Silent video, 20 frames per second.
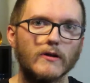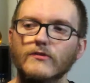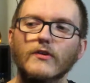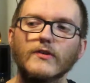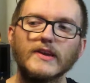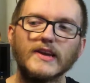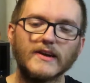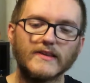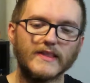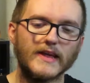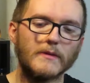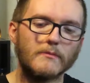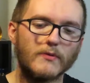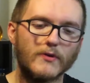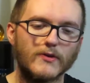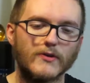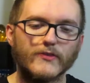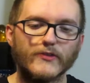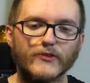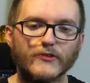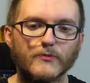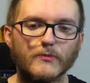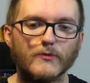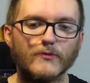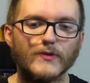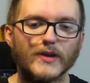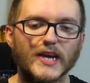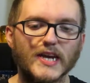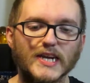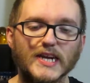So yeah, that part of this
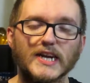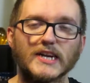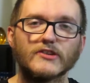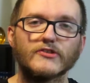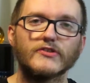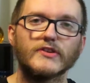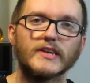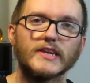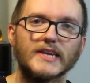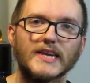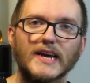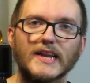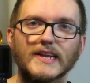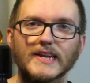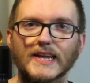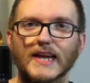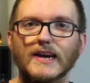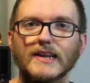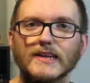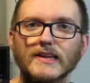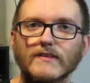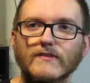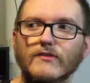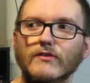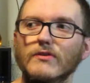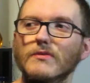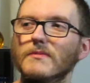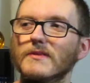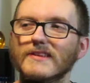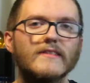movie I actually kind of got
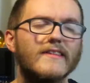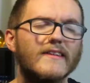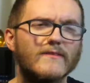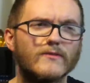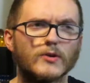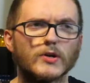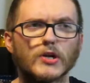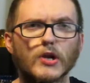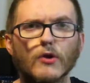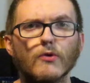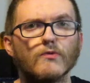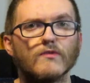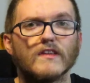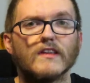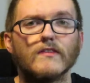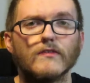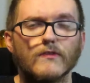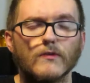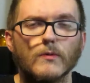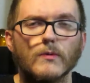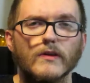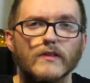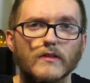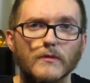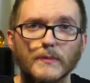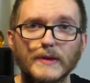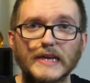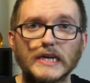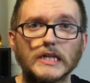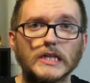into, but it never goes into it,
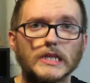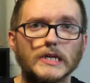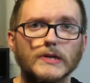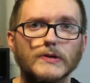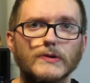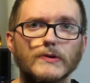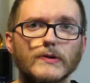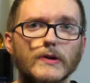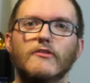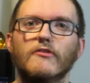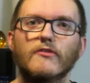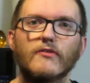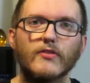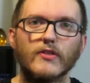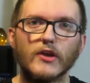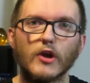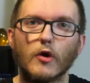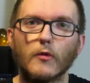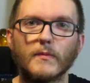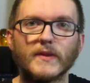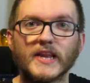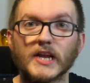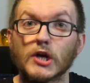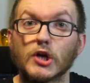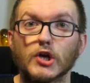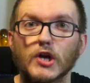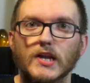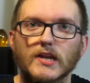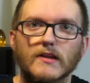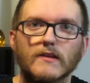to be clear. It's the opening
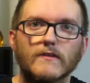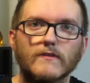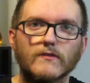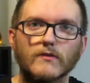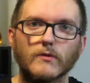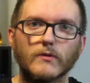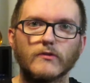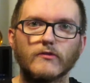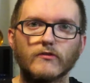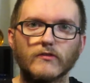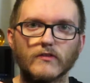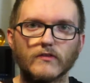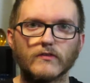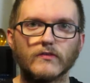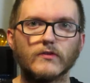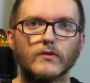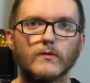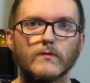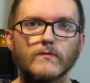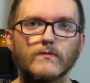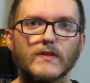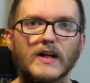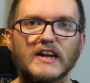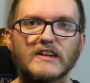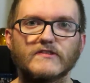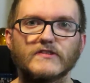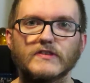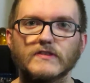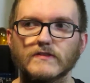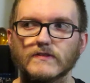credits, so it's just little
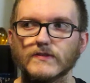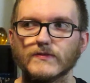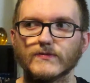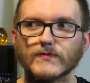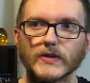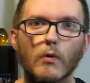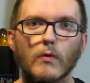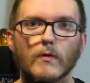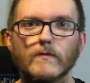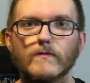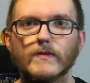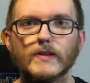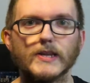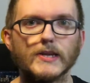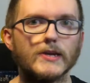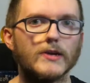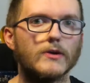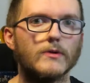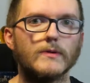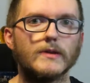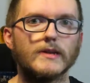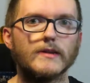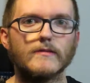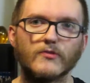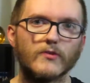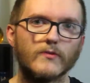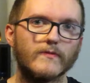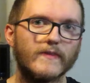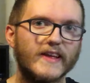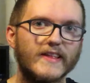flashes of poor video and
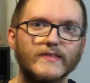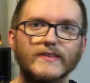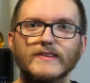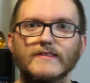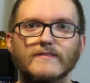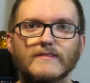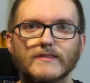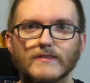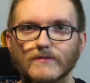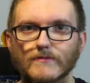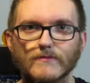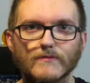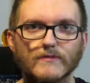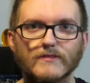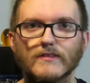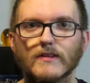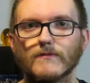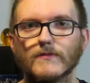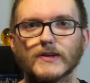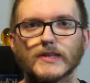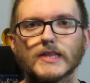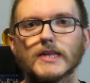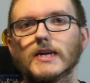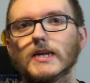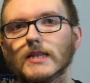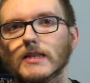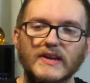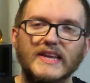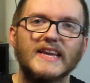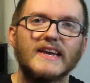surveillance and stuff like
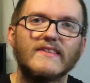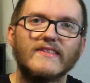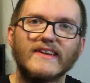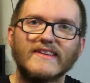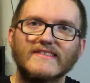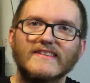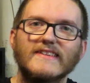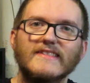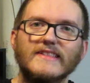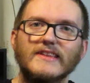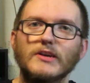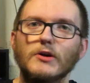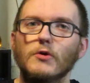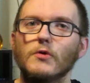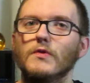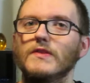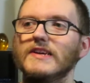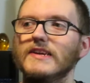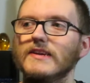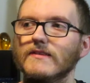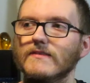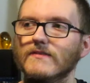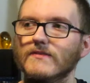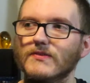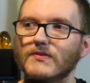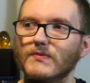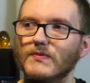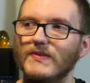that. But yeah, that's like the only...